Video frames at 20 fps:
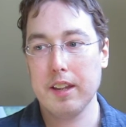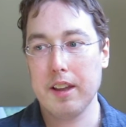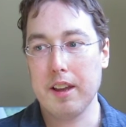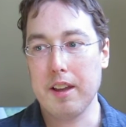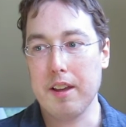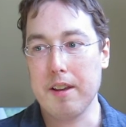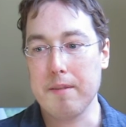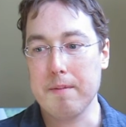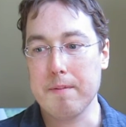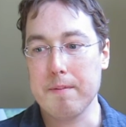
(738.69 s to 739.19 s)

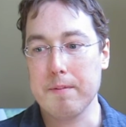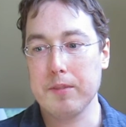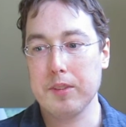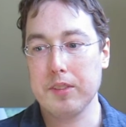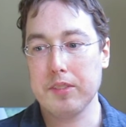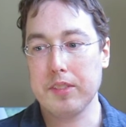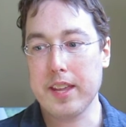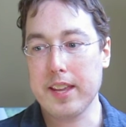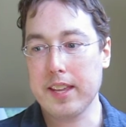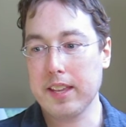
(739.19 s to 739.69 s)

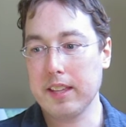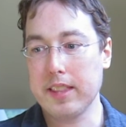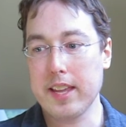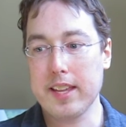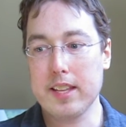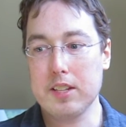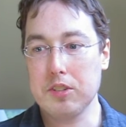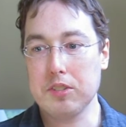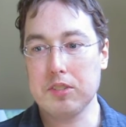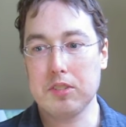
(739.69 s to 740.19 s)
They
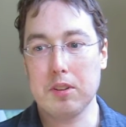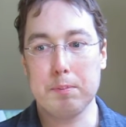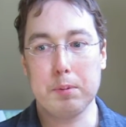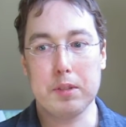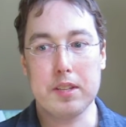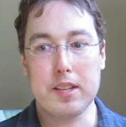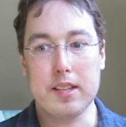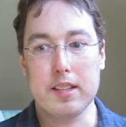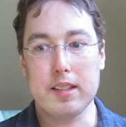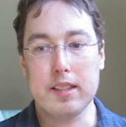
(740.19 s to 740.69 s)

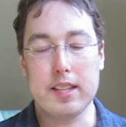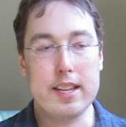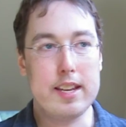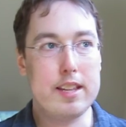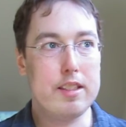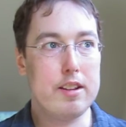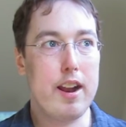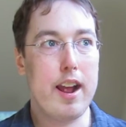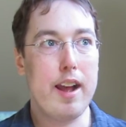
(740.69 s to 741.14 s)
either